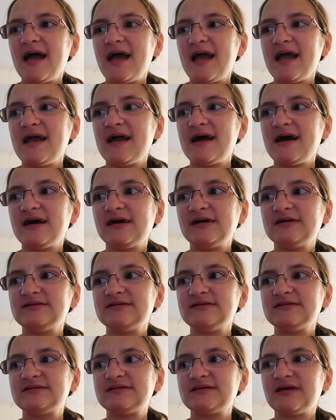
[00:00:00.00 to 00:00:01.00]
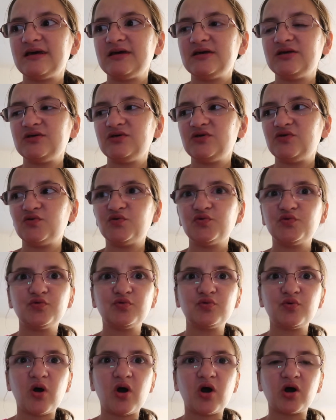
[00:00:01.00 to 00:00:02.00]
and
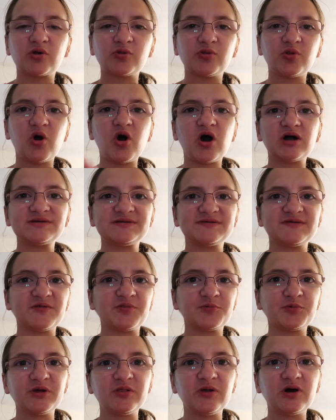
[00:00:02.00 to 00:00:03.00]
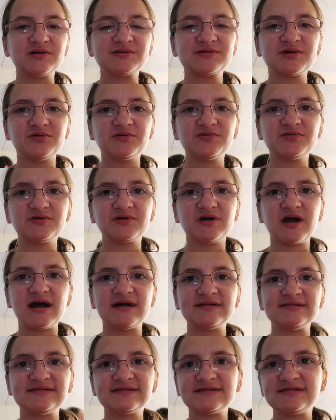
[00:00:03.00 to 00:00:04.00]
you are launched, the three launch coaster
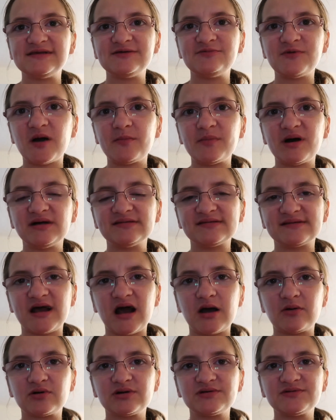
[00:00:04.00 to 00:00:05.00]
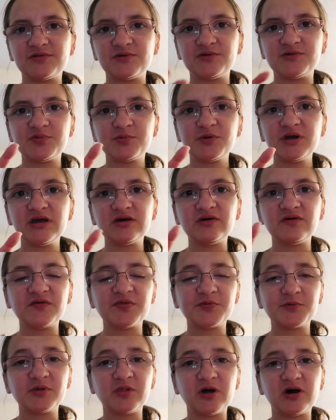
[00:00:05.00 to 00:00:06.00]
at 65 miles an hour. So there's three hills,
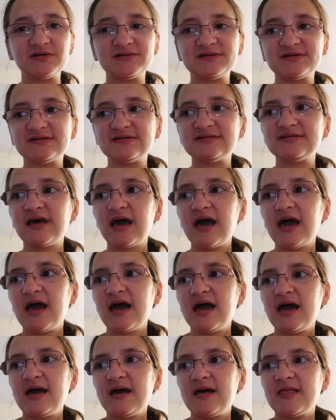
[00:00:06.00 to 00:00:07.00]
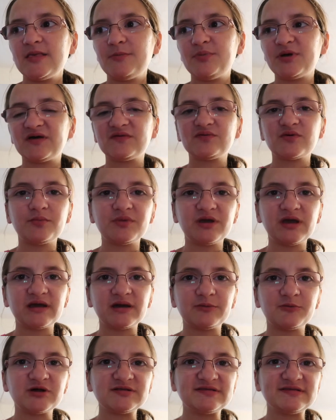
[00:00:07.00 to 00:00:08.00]
three launches, the biggest one
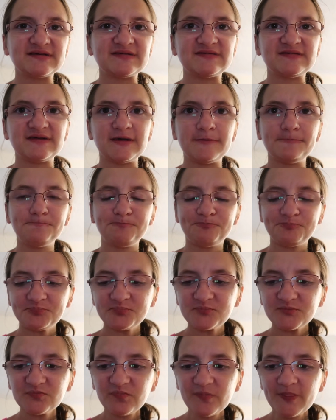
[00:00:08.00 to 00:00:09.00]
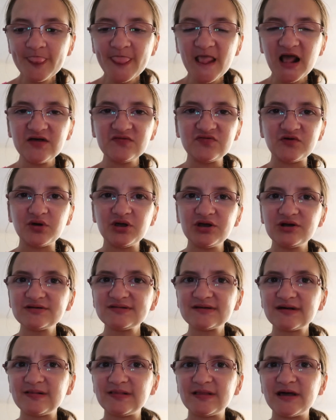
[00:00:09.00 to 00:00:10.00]
being 160. So
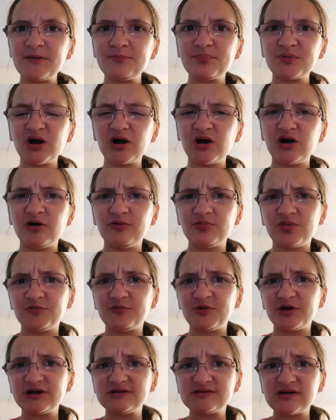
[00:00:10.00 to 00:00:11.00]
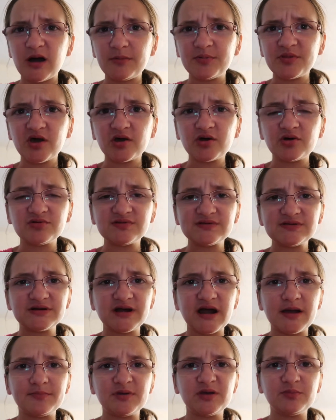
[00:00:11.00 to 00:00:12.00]
here's a clip of the very top of that coaster
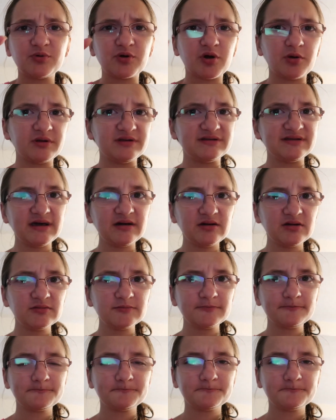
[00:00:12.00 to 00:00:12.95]
and people going down.